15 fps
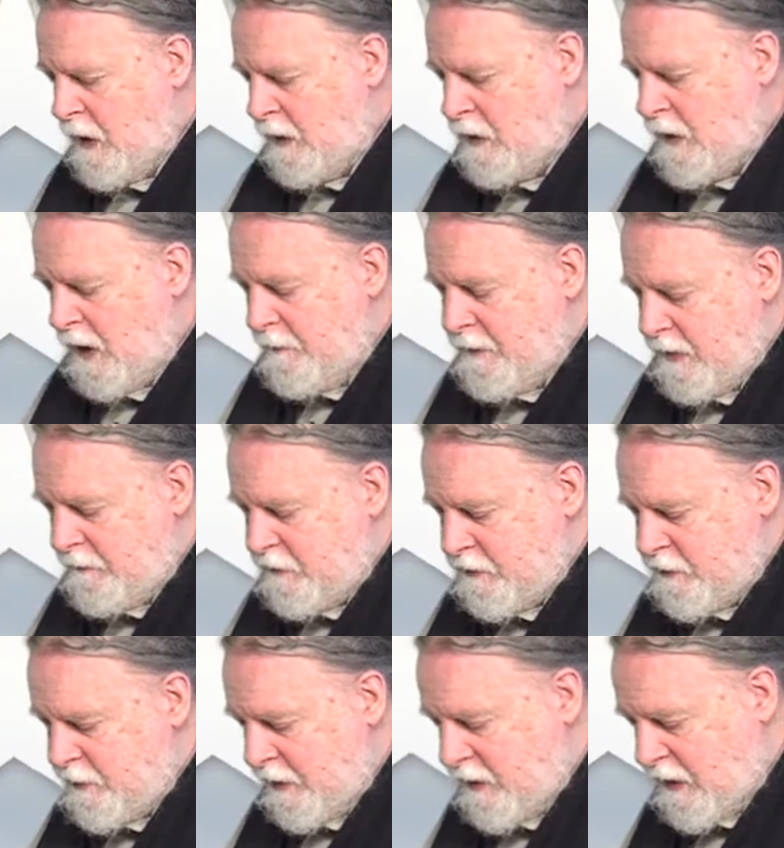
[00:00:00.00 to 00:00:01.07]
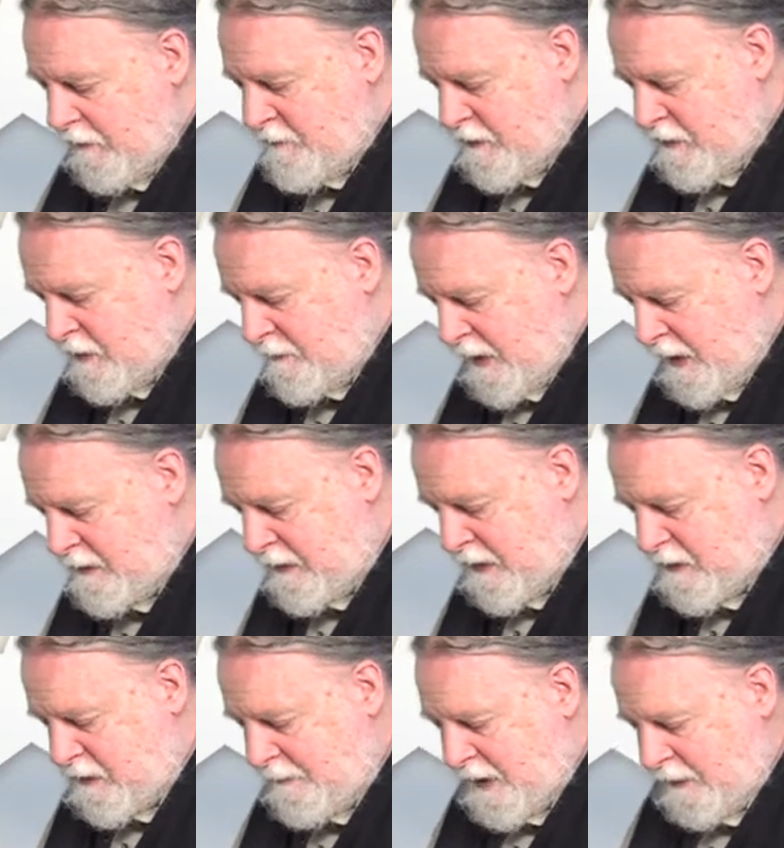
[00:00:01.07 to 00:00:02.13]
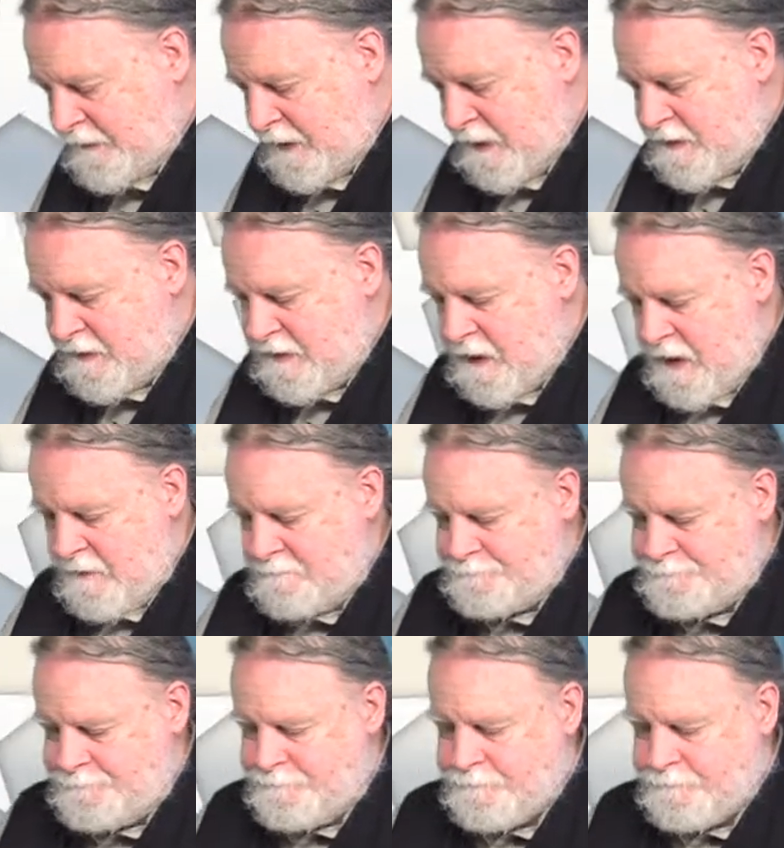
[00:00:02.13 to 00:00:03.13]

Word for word: No, I'm, I'm trying to give you some ideas about this. Um,